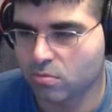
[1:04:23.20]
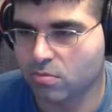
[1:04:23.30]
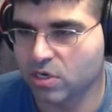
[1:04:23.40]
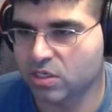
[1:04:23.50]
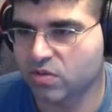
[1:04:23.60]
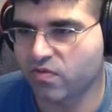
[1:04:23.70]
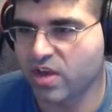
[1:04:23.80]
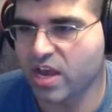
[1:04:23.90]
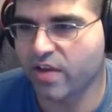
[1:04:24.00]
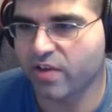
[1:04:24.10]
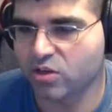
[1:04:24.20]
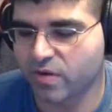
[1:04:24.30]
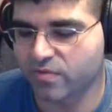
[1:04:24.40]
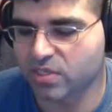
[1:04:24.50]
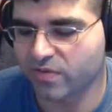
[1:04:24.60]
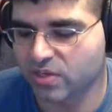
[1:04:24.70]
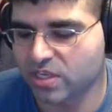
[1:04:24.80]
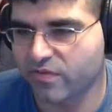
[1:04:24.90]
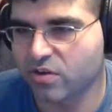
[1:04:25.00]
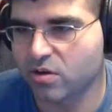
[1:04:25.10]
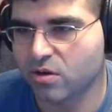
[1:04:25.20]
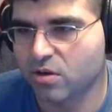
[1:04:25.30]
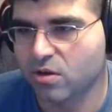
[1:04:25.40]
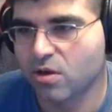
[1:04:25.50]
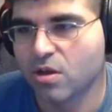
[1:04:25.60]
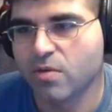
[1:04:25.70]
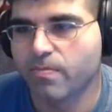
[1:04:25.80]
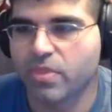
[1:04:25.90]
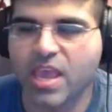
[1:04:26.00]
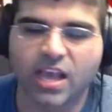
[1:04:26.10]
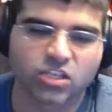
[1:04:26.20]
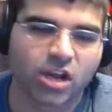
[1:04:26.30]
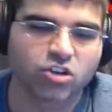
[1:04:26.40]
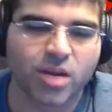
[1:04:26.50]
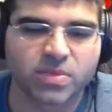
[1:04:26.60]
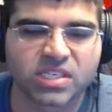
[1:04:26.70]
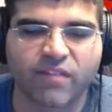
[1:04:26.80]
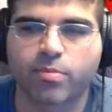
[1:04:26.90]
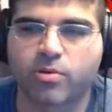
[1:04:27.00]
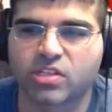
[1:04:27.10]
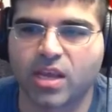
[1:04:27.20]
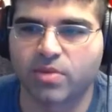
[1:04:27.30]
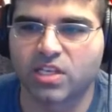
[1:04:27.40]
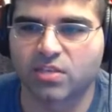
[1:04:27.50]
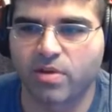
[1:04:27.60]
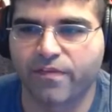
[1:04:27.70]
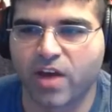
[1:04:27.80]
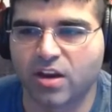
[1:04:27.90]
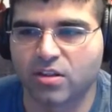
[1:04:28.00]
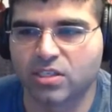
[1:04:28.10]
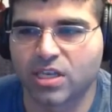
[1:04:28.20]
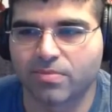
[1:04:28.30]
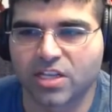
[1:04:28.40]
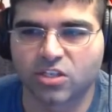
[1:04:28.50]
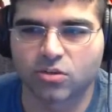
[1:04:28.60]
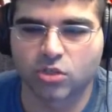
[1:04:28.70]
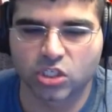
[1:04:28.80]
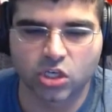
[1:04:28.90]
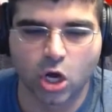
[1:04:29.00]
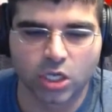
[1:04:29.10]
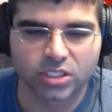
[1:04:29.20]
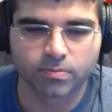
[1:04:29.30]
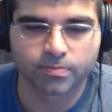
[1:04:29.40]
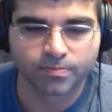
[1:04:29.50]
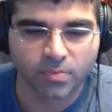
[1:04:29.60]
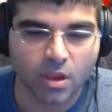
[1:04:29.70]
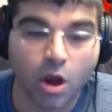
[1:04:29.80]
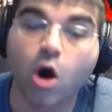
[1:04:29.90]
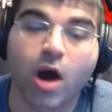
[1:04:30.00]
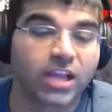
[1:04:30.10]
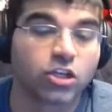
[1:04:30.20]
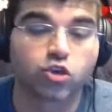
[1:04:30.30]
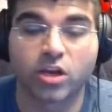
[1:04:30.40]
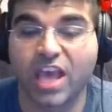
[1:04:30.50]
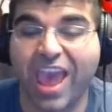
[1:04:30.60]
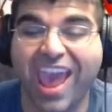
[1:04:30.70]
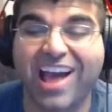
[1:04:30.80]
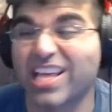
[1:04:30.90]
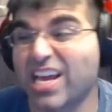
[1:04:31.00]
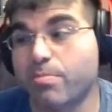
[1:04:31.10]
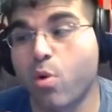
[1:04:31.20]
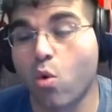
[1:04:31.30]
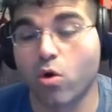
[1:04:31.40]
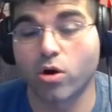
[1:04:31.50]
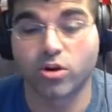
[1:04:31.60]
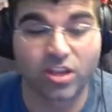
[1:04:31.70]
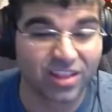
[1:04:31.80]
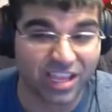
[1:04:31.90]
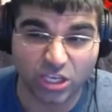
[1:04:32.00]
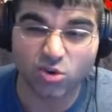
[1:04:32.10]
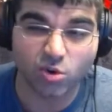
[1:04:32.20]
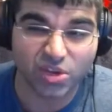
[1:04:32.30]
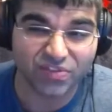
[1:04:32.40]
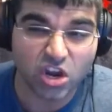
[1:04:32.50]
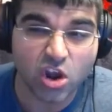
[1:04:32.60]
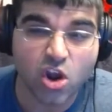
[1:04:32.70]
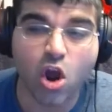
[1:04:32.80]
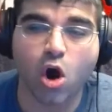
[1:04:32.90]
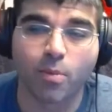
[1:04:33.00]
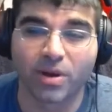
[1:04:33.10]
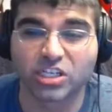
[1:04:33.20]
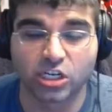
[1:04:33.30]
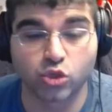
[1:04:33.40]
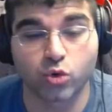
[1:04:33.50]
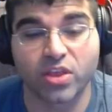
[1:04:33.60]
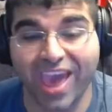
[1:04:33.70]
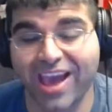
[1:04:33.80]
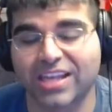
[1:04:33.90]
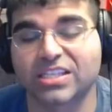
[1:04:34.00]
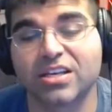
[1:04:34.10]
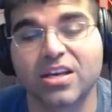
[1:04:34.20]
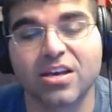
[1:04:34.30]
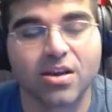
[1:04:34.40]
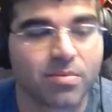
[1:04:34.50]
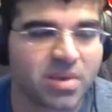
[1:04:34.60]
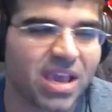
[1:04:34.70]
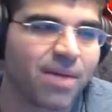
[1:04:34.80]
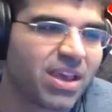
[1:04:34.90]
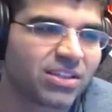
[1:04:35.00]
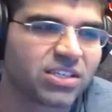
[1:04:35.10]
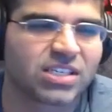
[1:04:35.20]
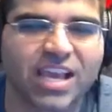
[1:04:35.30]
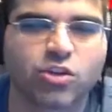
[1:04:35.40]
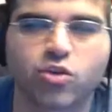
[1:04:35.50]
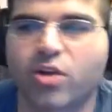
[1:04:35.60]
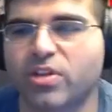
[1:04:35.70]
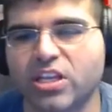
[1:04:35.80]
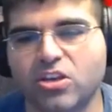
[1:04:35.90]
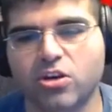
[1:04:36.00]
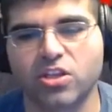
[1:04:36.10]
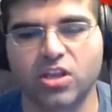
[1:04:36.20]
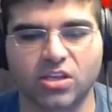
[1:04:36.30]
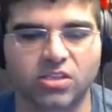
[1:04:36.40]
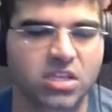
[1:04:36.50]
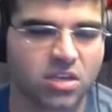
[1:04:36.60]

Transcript: minus 5. I dropped from 77. Yeah, so I dropped 7% because of my final exam. That's just awesome. Oh, I enjoy the hell out of porn. Like, you don't even know how much I enjoy that. But yeah, man, it's just, I enjoy really nerdy things.